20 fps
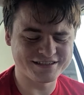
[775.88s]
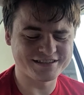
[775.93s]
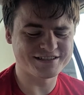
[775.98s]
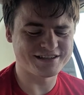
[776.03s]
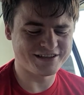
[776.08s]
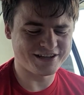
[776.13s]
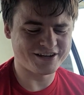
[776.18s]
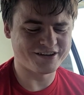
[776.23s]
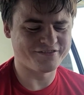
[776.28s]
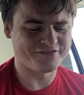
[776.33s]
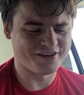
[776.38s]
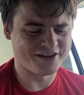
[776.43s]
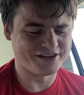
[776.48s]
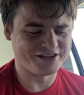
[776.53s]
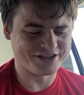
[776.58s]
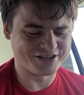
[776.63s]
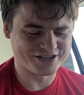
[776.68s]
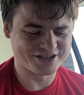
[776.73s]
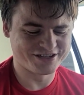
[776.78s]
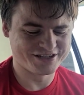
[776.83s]
is a lot of
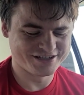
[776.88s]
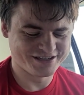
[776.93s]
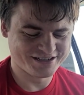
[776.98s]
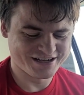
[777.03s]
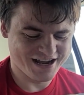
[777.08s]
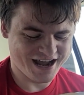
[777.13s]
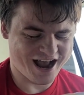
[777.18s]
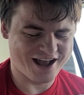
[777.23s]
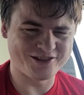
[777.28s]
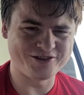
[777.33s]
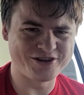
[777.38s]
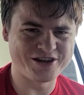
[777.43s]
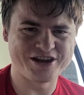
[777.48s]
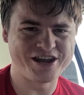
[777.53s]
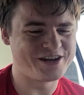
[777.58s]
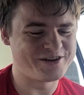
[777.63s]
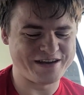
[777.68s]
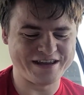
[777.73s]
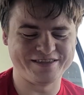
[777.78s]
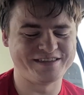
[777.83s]
fudge. How long are you
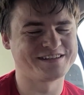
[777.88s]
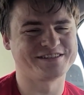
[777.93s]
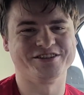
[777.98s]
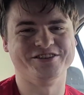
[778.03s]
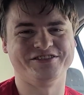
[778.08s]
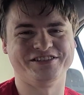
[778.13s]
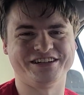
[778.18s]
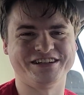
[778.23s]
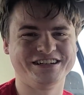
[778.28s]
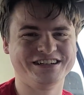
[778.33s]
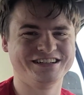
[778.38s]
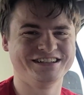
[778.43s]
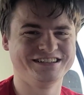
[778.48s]
gonna eat this over?